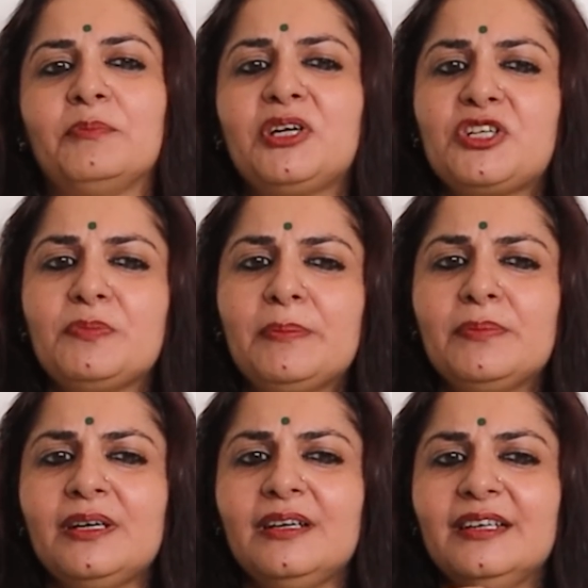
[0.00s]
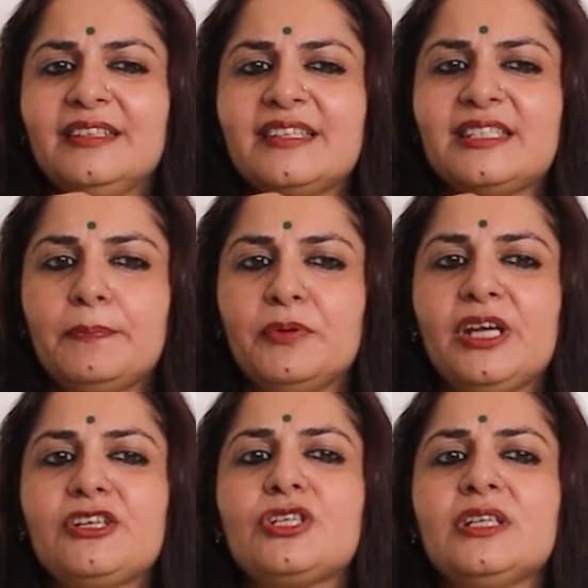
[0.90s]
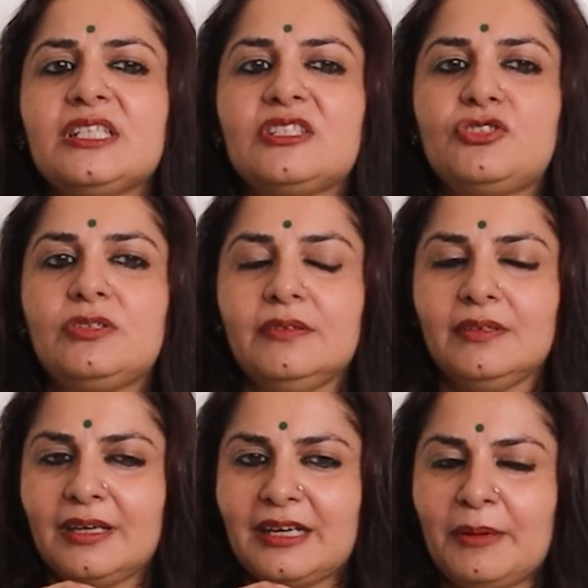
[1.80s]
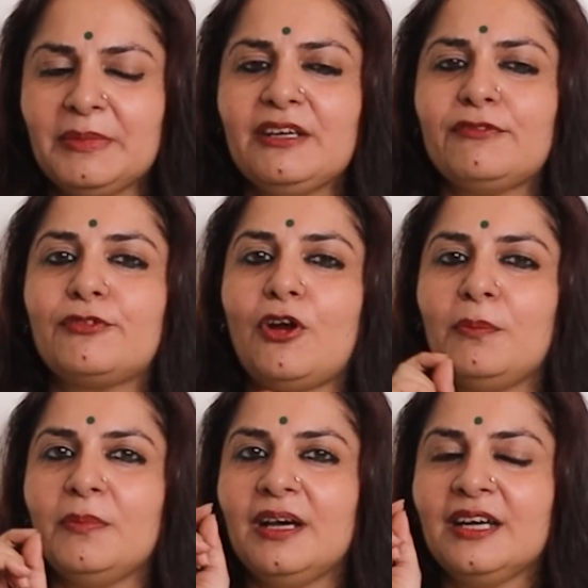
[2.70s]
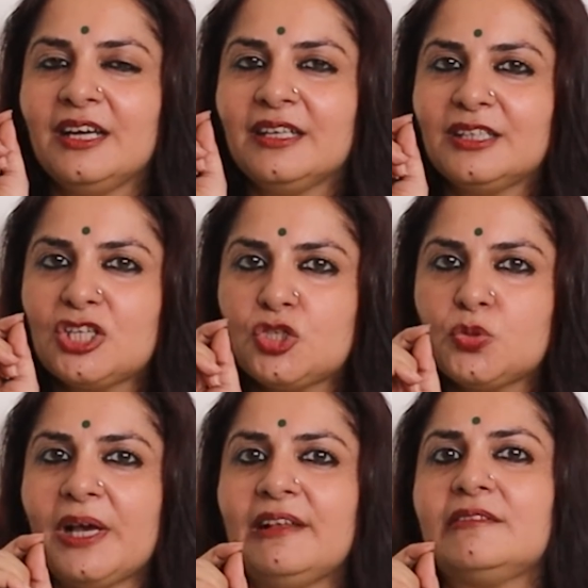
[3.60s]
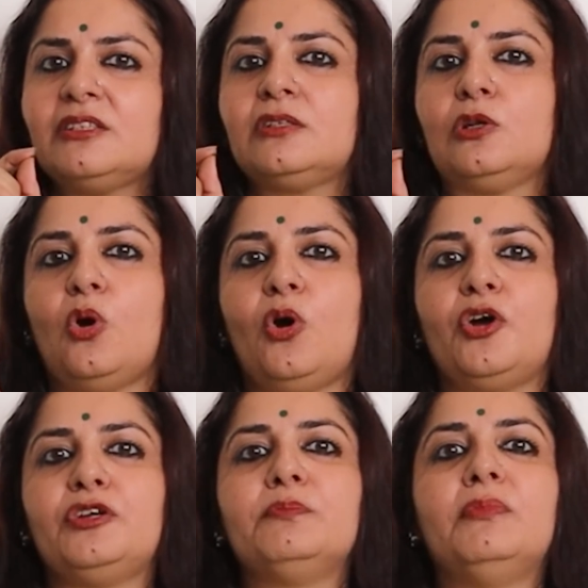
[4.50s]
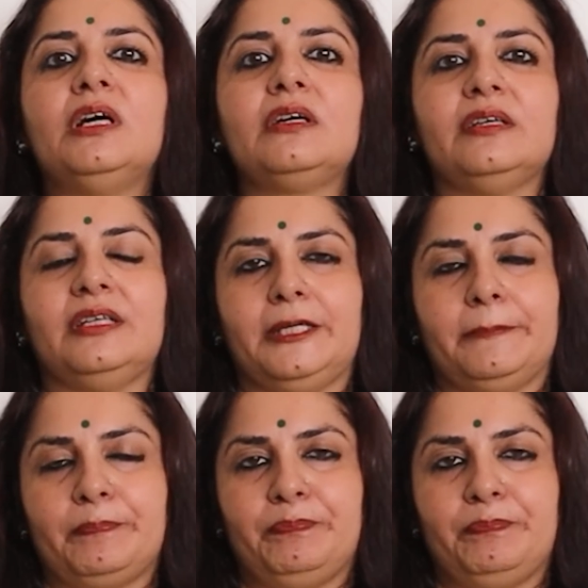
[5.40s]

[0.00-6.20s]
But remember, the separation is coming from the twelfth lord, Mercury,